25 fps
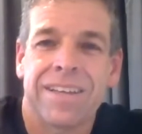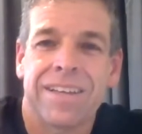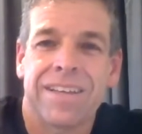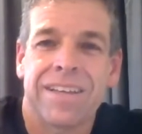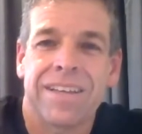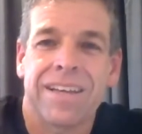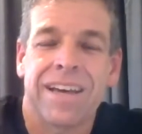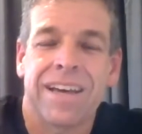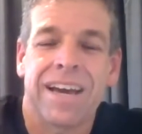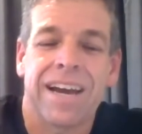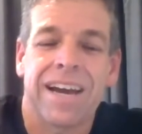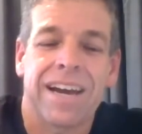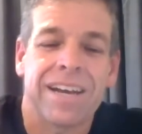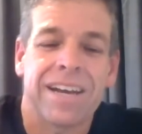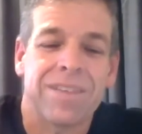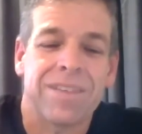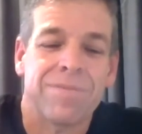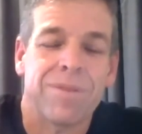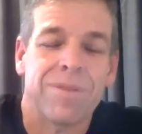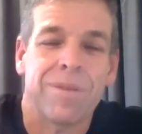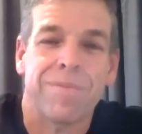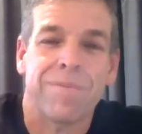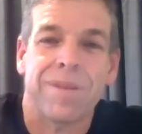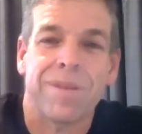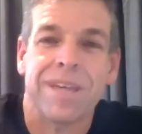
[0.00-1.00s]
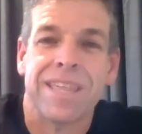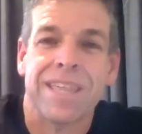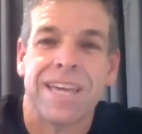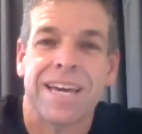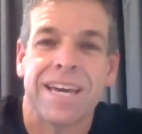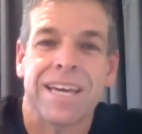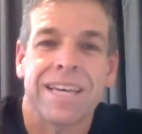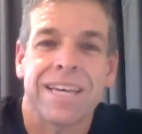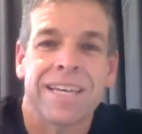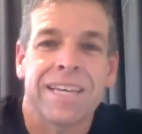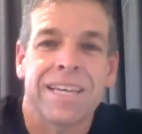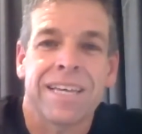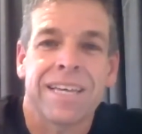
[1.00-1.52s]
It's my
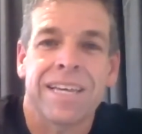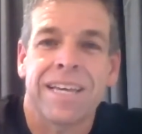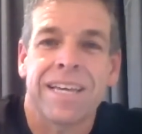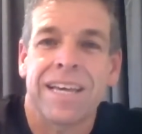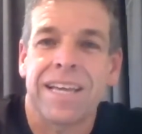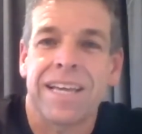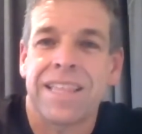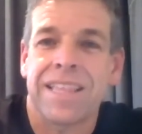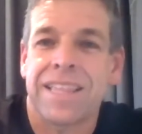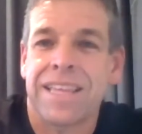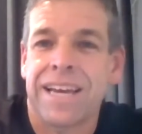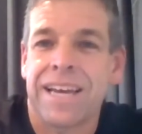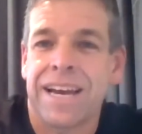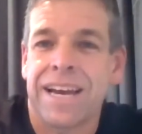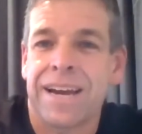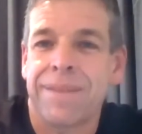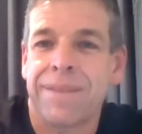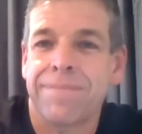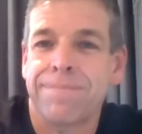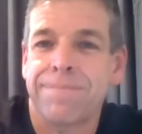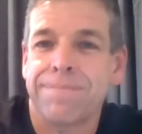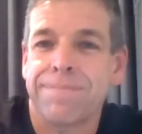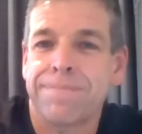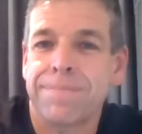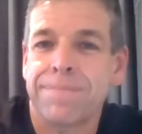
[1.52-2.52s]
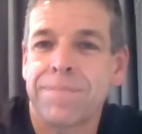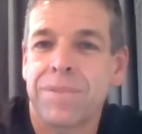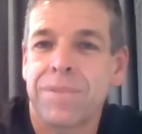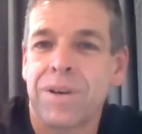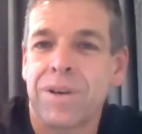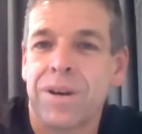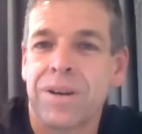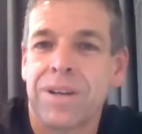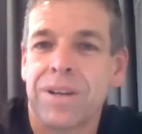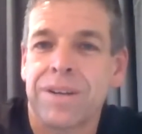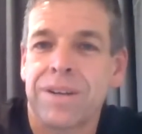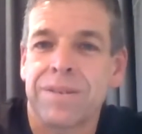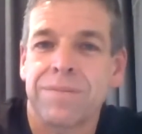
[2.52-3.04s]
pleasure. It's
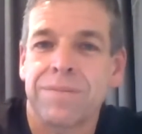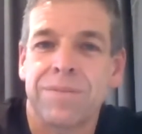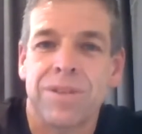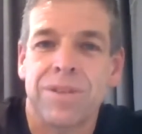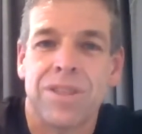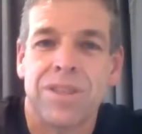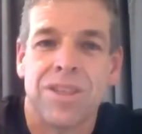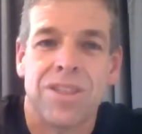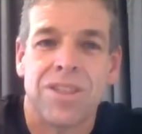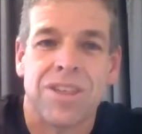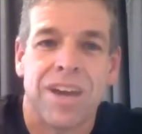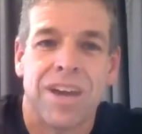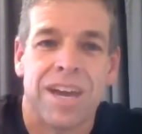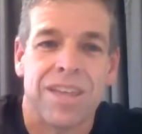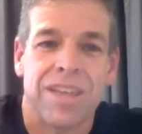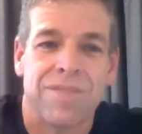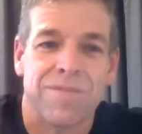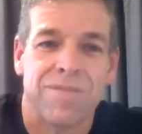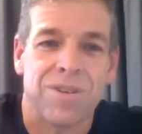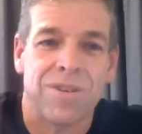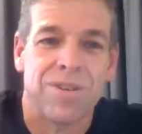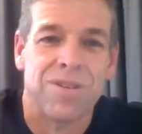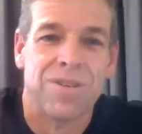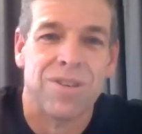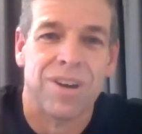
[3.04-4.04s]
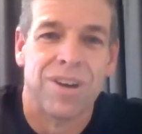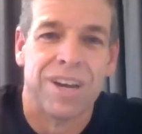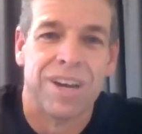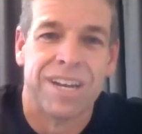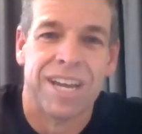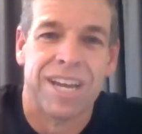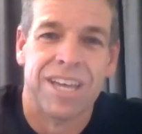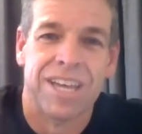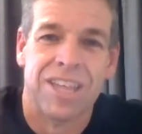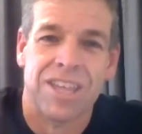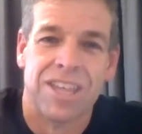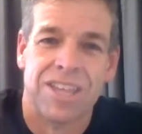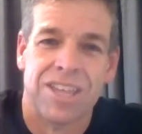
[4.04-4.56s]
let's just change view so I can
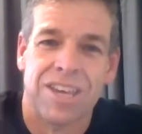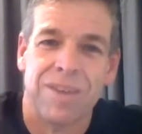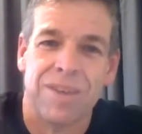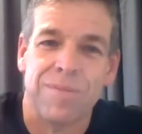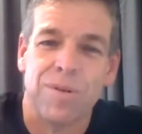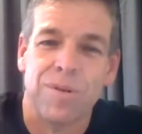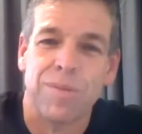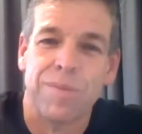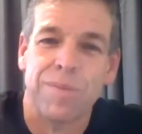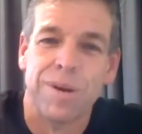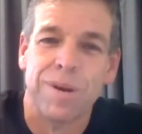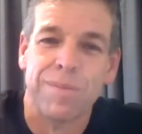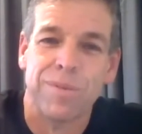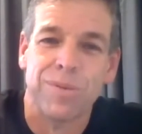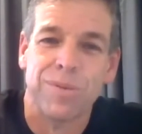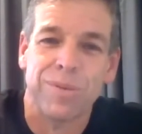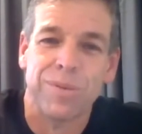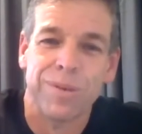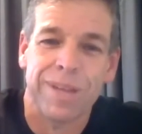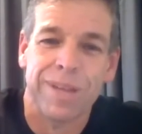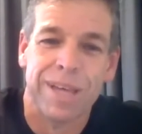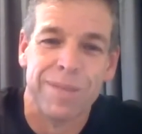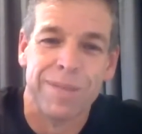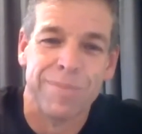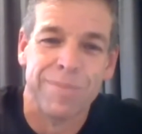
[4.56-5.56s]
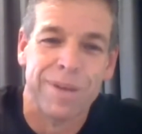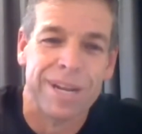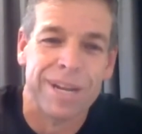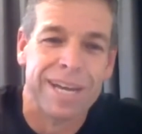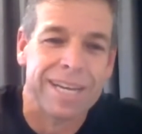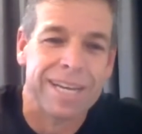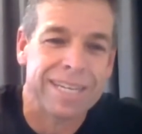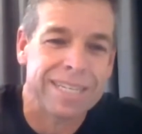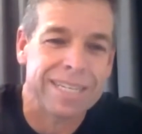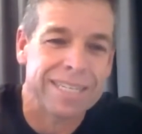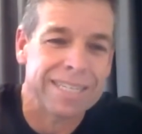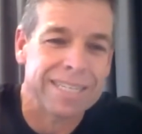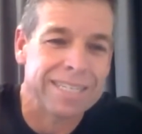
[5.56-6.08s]
actually see more people. That's
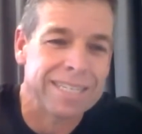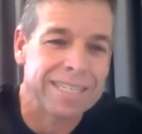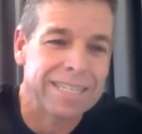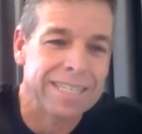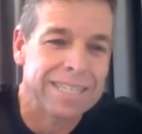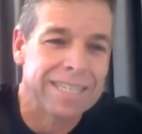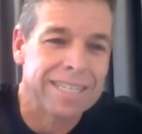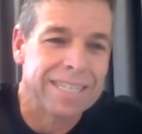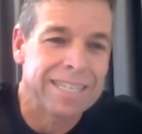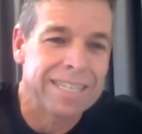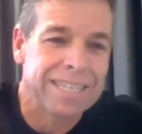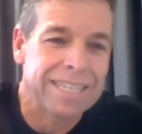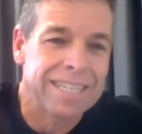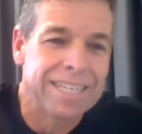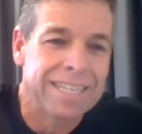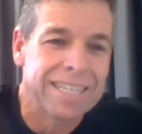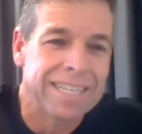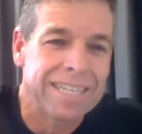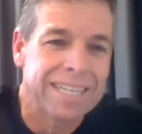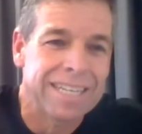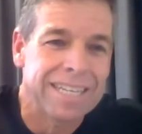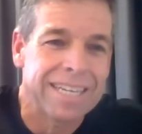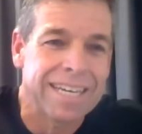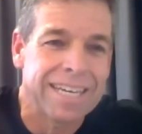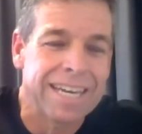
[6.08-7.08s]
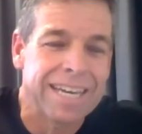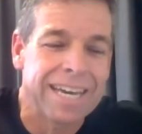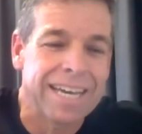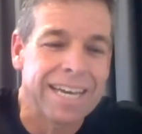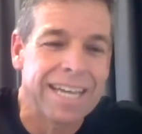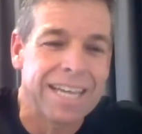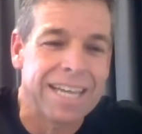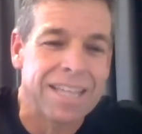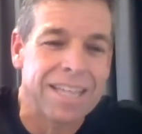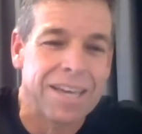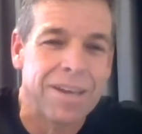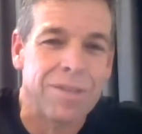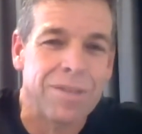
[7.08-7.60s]
better. Yeah,
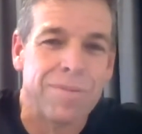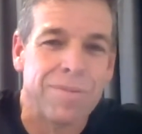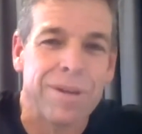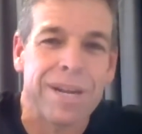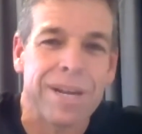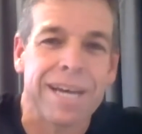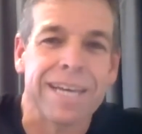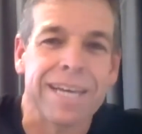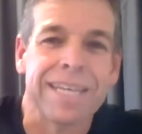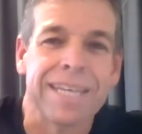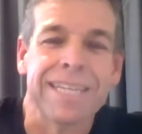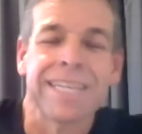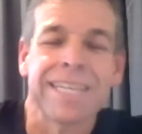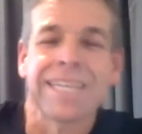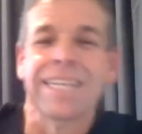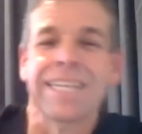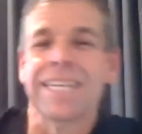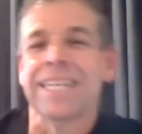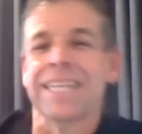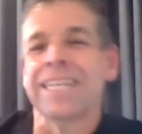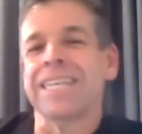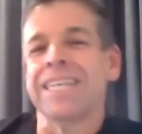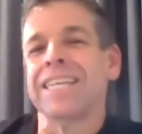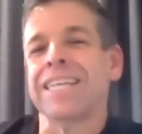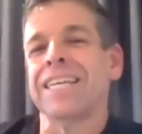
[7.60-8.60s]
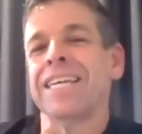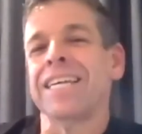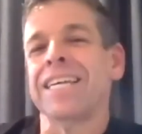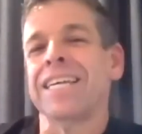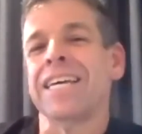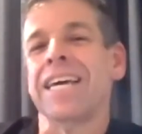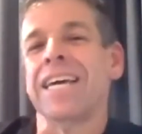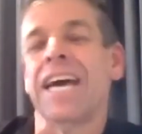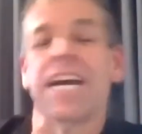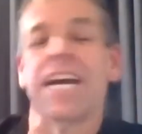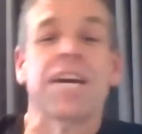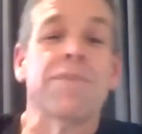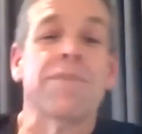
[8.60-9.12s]
that's heaps better.
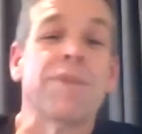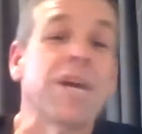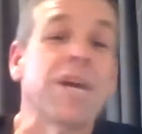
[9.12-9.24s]
That can be